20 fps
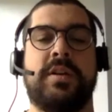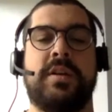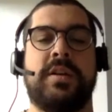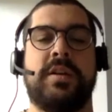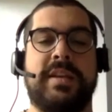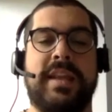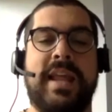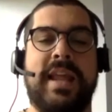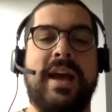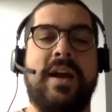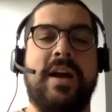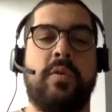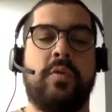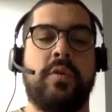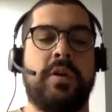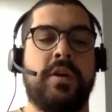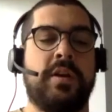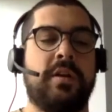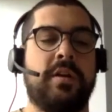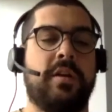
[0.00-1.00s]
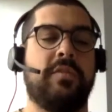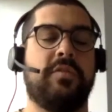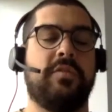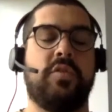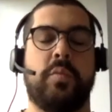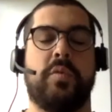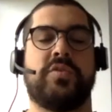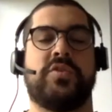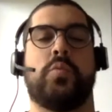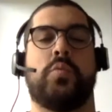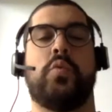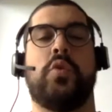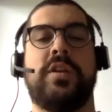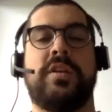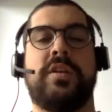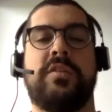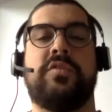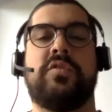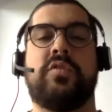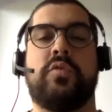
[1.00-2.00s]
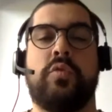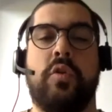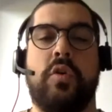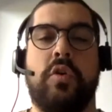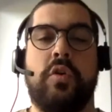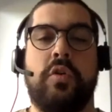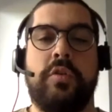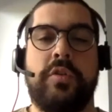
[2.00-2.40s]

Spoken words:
Now consumers are willing to scroll.